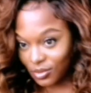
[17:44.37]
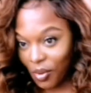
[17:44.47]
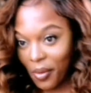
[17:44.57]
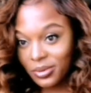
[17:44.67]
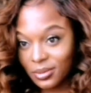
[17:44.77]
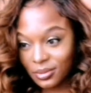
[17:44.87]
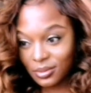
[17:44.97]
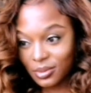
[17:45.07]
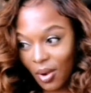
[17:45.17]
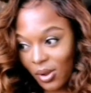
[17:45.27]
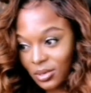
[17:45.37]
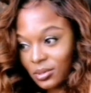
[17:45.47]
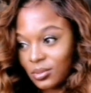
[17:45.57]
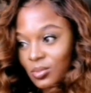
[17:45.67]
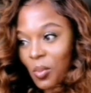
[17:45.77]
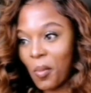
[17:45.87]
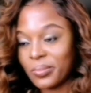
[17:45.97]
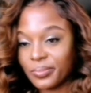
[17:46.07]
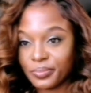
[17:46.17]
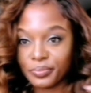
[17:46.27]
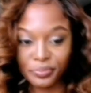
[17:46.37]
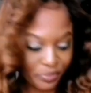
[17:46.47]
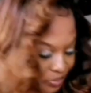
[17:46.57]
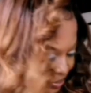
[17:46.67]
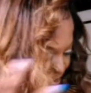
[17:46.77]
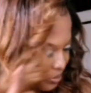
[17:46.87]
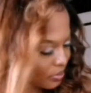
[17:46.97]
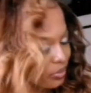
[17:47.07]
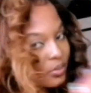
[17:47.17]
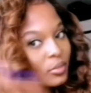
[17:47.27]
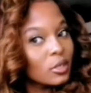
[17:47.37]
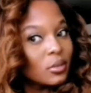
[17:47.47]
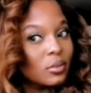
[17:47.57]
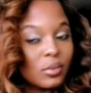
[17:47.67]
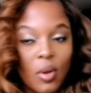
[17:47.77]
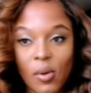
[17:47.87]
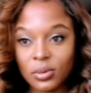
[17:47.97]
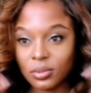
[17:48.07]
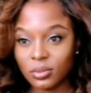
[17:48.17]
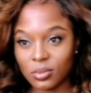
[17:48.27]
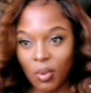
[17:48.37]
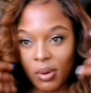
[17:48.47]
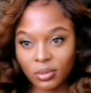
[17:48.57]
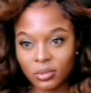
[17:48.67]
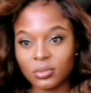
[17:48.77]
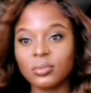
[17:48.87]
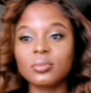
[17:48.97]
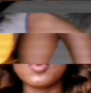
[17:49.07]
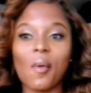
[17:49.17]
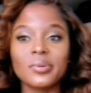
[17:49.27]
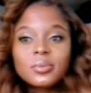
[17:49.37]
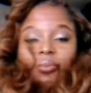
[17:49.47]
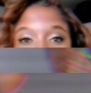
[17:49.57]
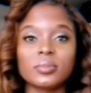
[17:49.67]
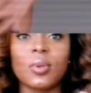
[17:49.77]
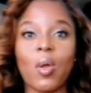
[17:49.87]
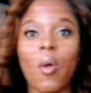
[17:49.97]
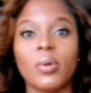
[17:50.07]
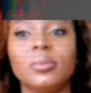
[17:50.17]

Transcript: bam bam. Okay. So now I've got those Mary J.